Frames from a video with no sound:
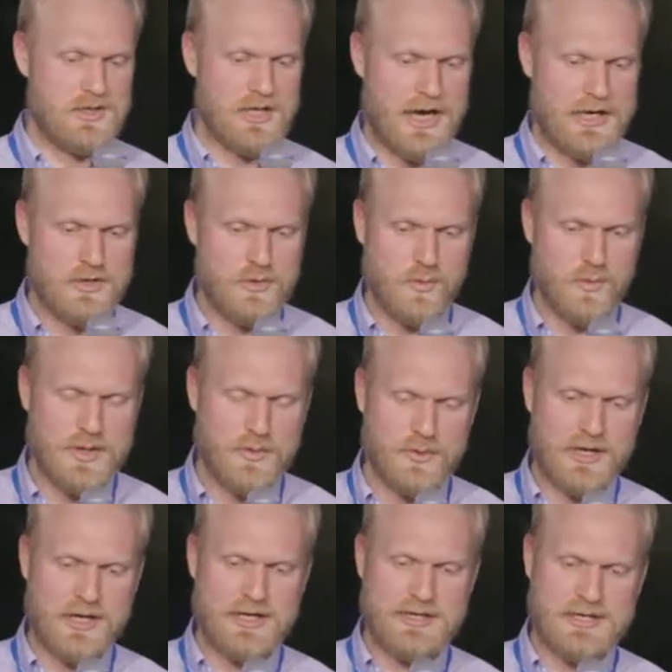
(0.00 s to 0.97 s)
I knew we
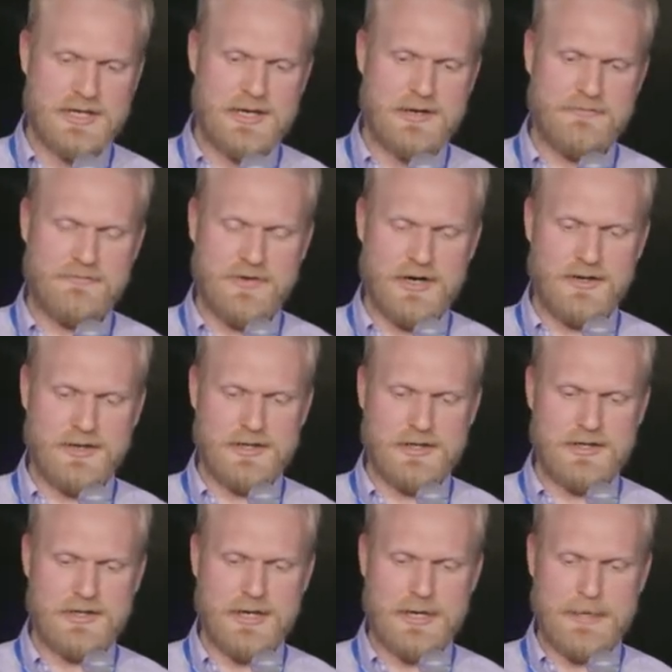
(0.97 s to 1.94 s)
were going to need a
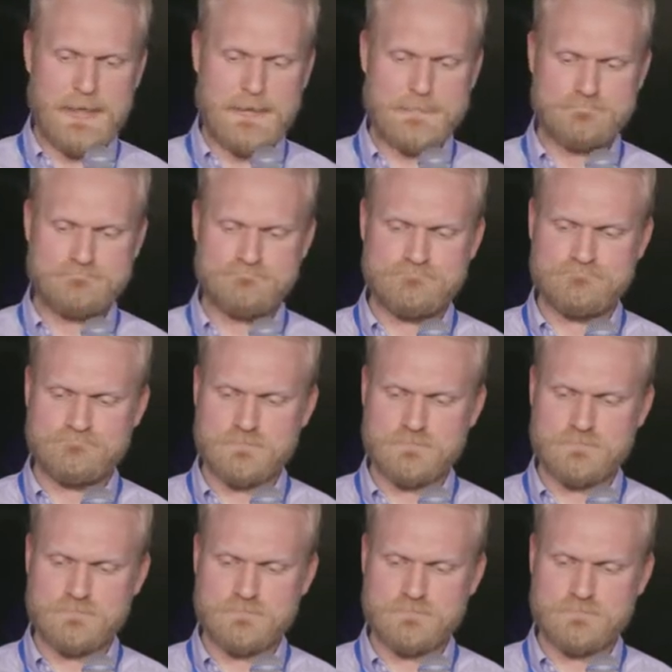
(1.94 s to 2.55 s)
fairly um,